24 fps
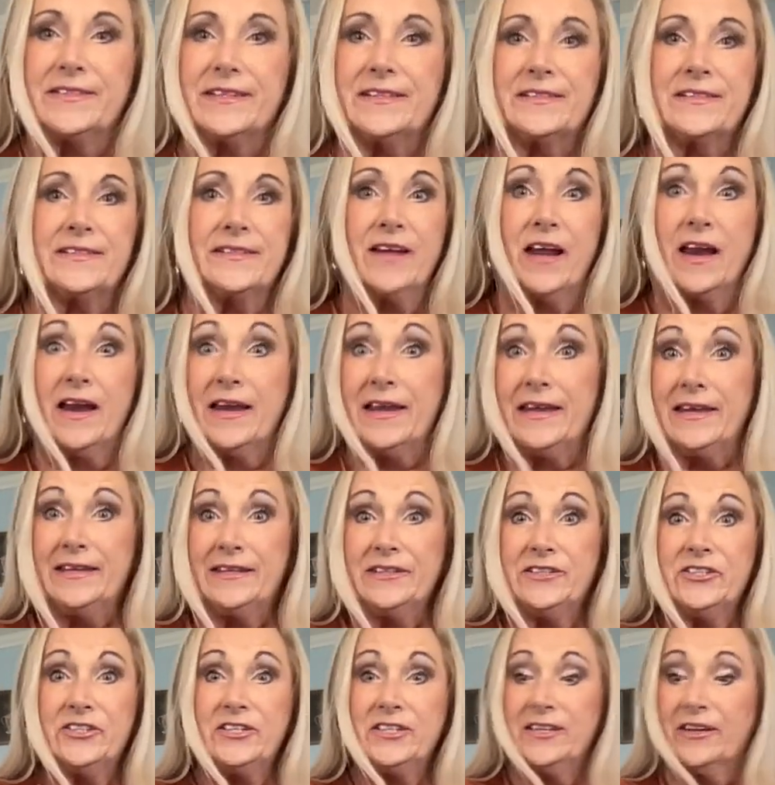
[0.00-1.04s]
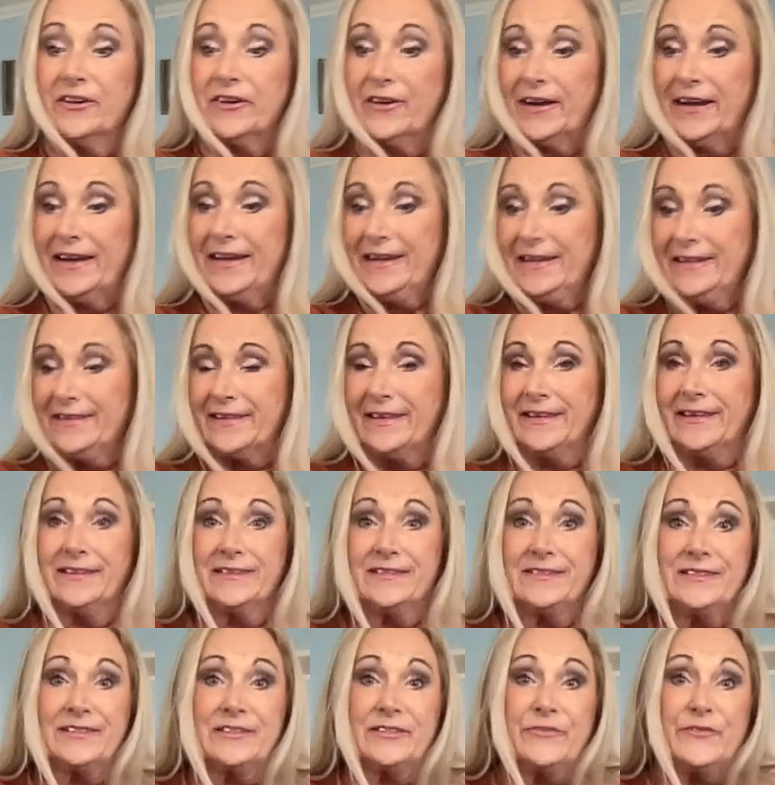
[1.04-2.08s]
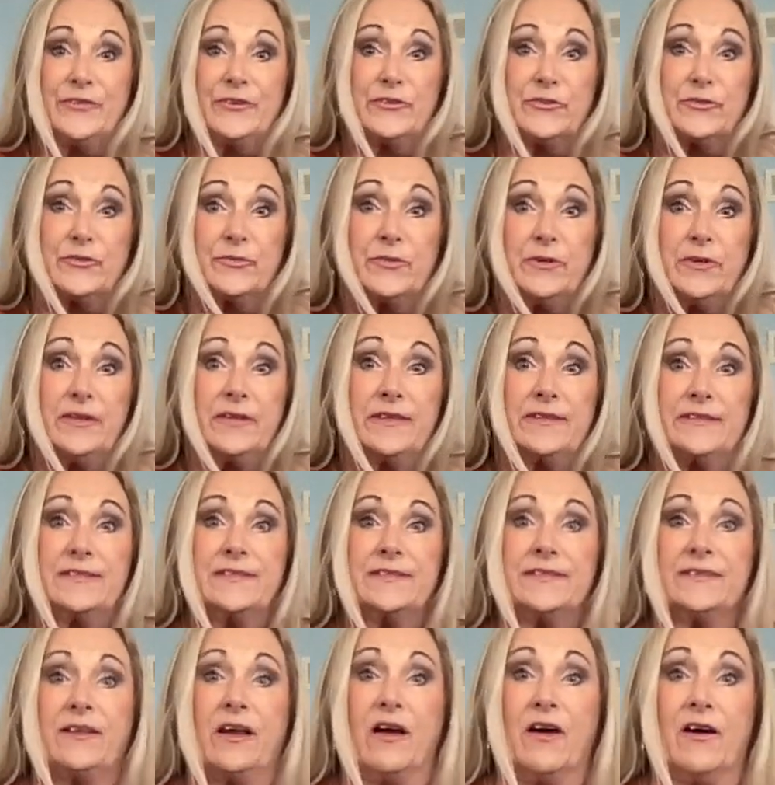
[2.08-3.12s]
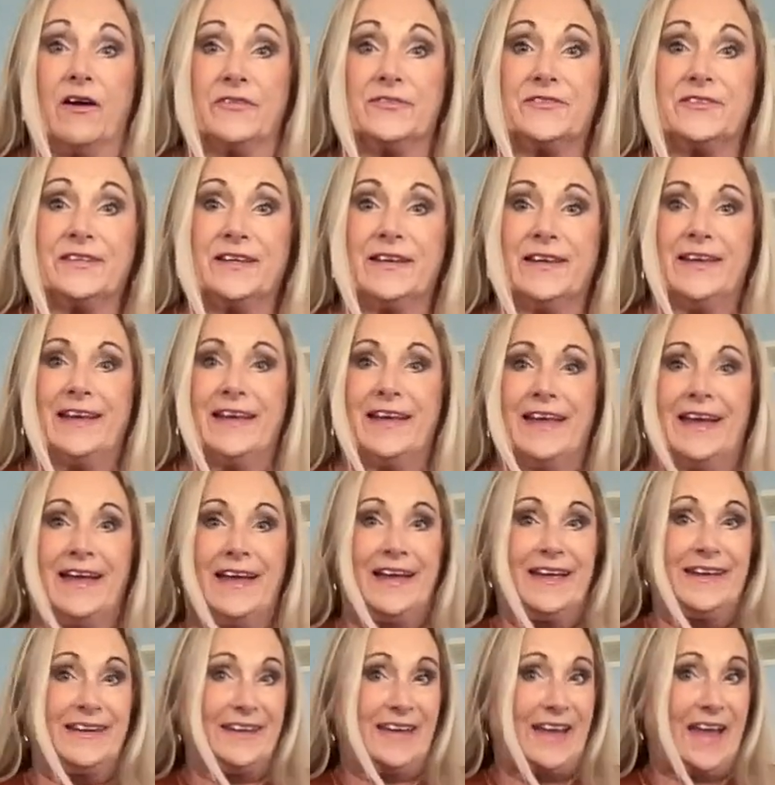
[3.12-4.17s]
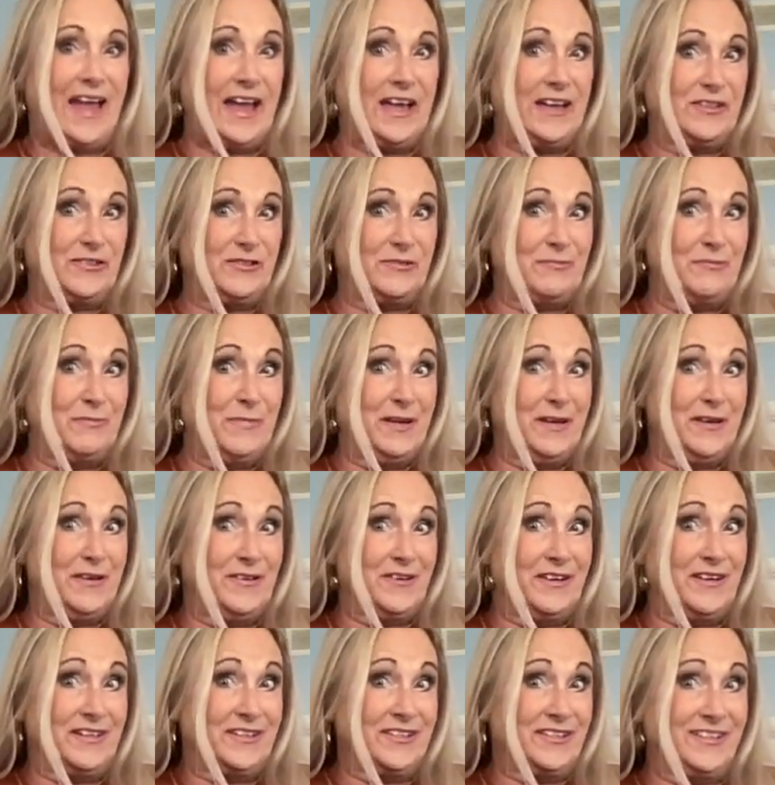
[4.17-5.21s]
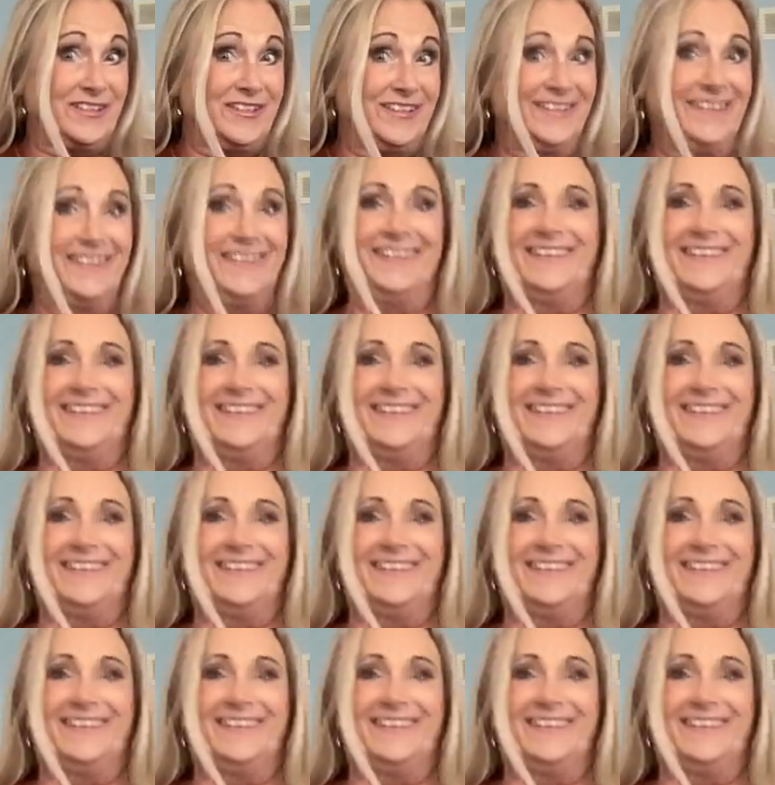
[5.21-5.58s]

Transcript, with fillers: It's not itchy or anything, it just feels really soft and cashmere-ish.